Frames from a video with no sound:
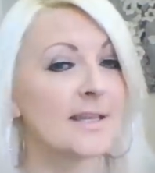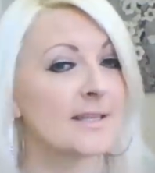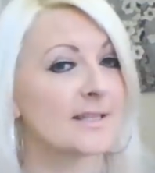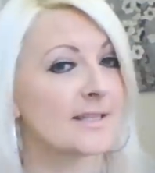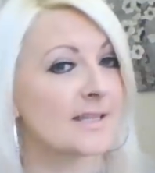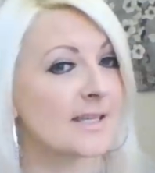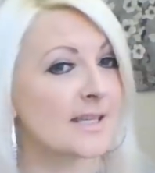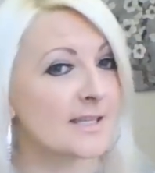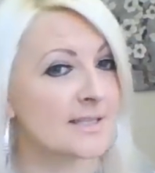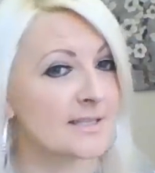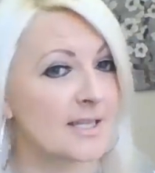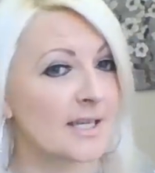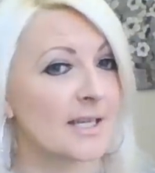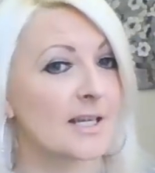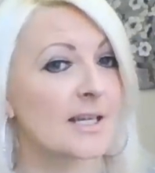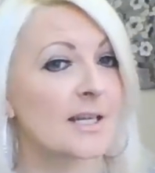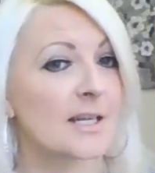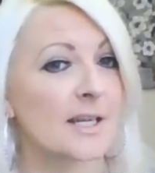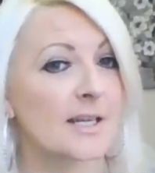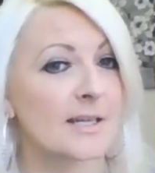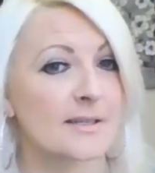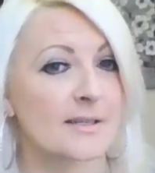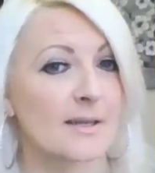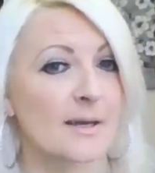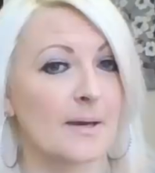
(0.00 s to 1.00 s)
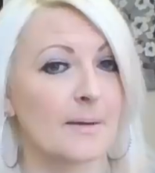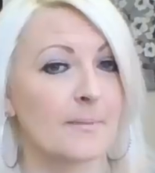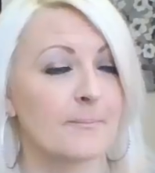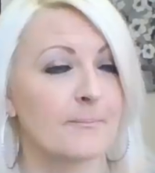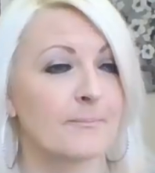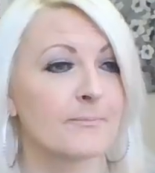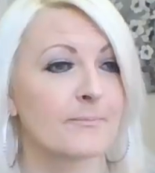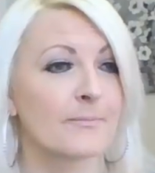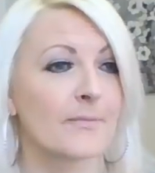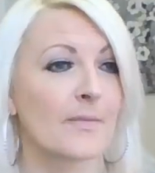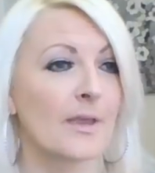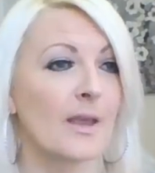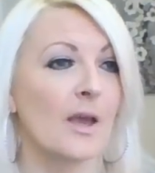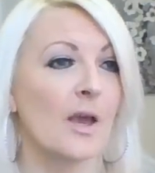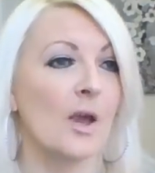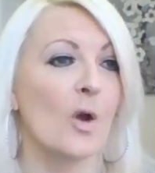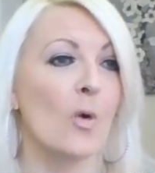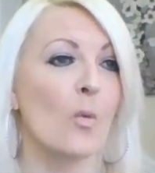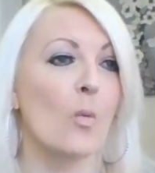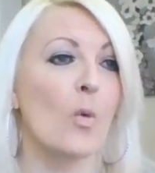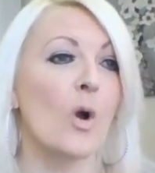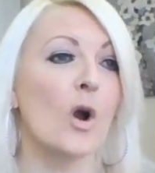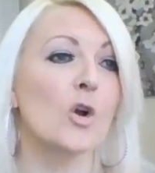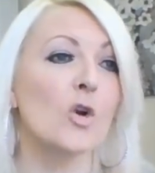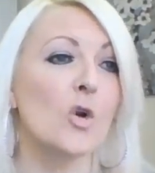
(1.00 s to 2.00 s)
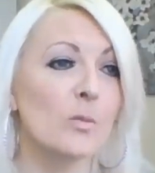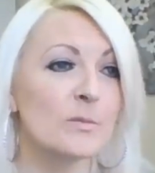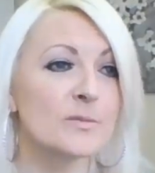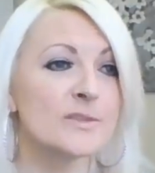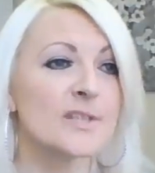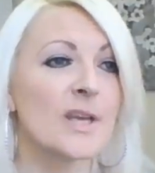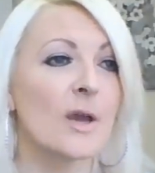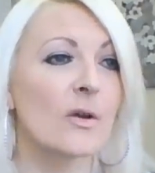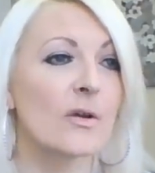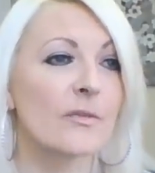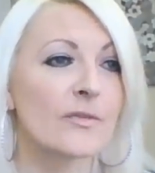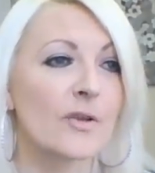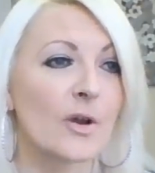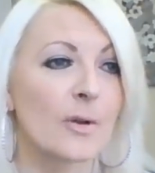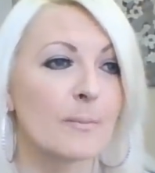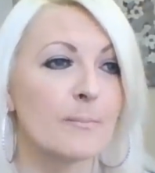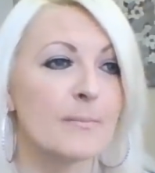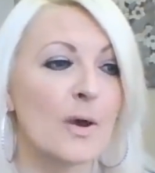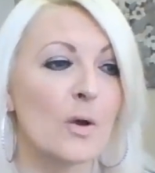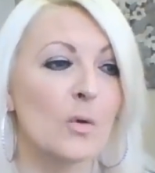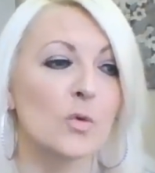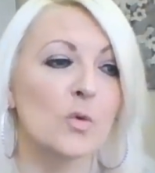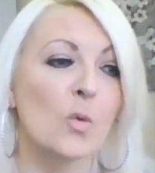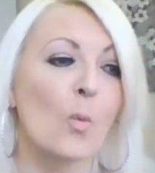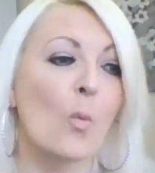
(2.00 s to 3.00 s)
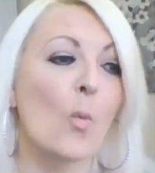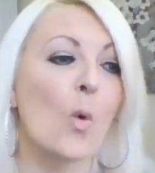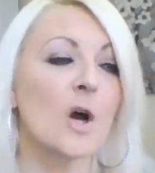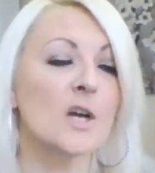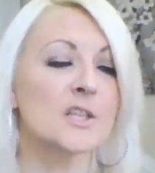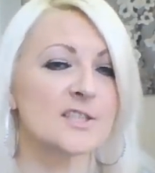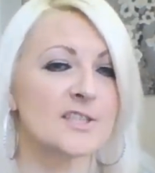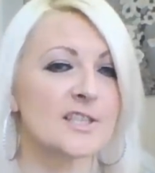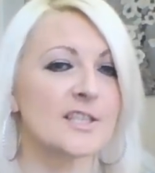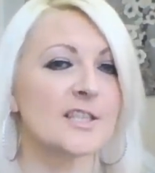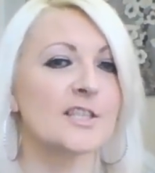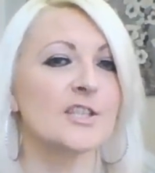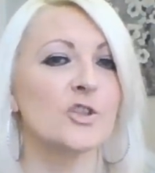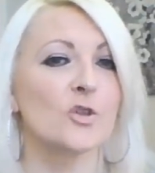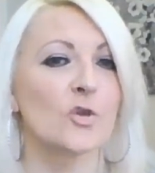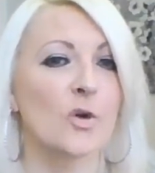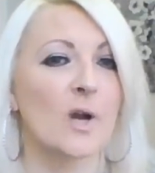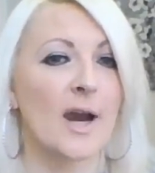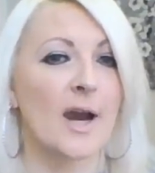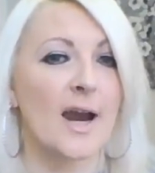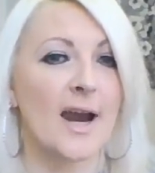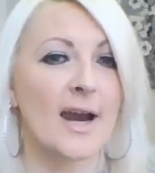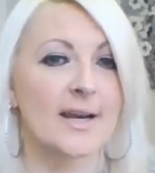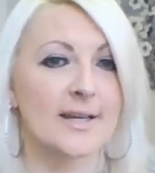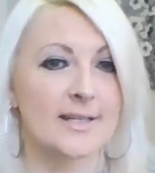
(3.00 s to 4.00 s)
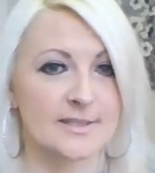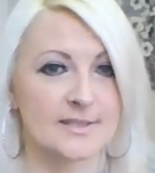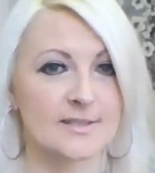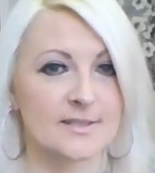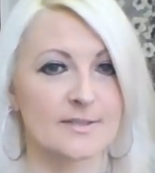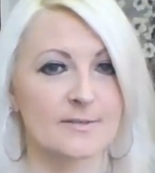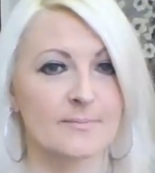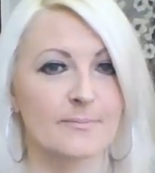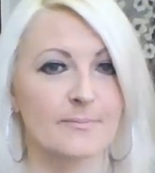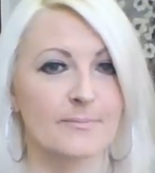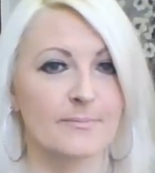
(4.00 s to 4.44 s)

Do you think like that? What comes out of your mouth? What's in your heart?